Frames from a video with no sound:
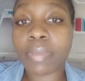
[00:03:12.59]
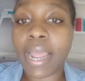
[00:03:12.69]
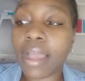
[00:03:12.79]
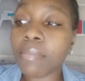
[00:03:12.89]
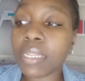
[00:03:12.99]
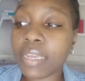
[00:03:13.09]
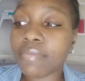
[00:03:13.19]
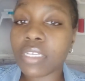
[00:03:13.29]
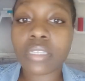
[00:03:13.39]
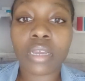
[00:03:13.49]
but I
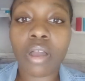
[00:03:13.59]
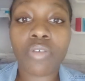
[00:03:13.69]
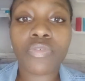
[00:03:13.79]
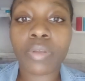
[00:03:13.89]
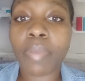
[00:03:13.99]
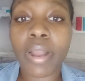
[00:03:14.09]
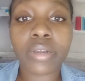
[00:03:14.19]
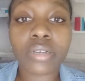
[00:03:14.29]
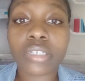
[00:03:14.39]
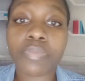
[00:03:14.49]
believe this could go for partner,